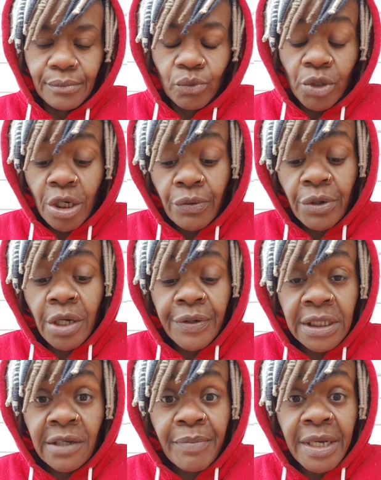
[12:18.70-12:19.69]
And I will
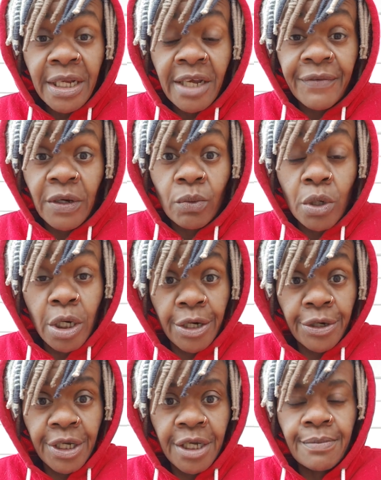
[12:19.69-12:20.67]
always live my life that will
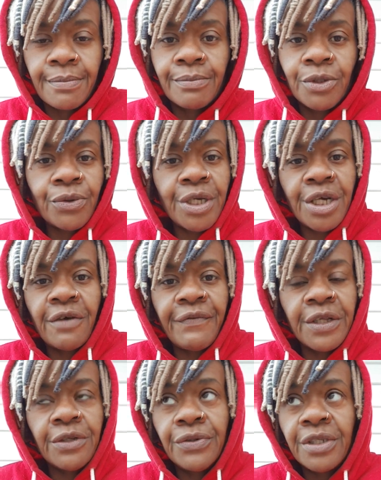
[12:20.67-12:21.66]
honor him. Don't care if I
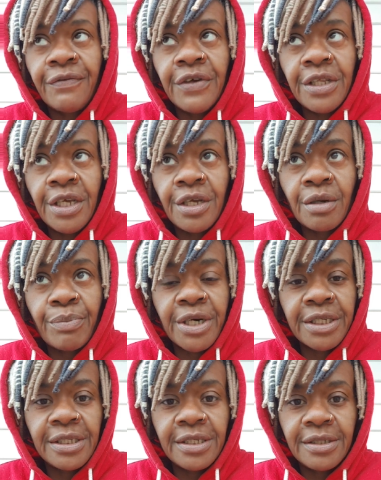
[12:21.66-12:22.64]
lose everything in the
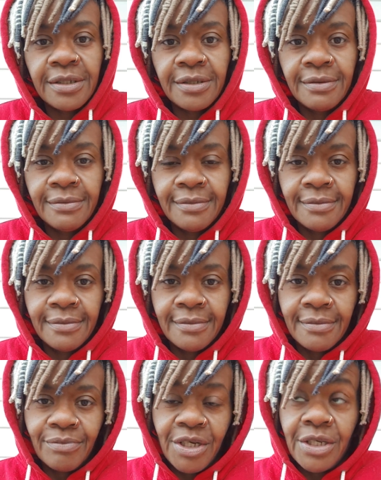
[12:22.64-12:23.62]
process.
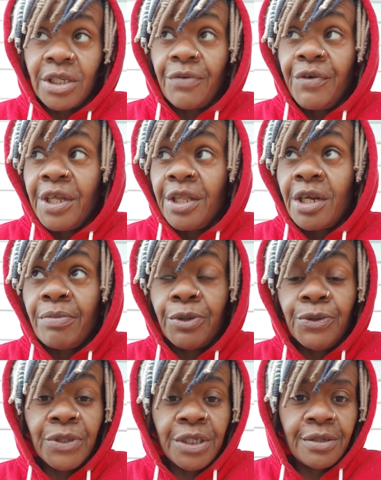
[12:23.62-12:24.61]
Because everything that I'm
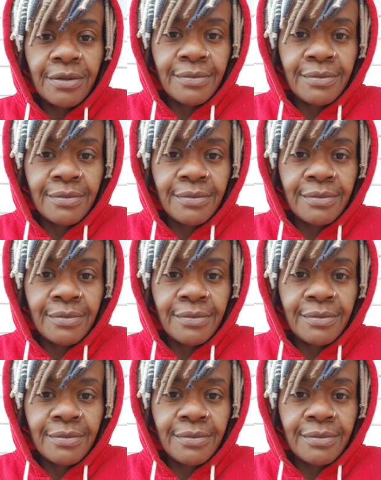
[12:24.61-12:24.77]
losing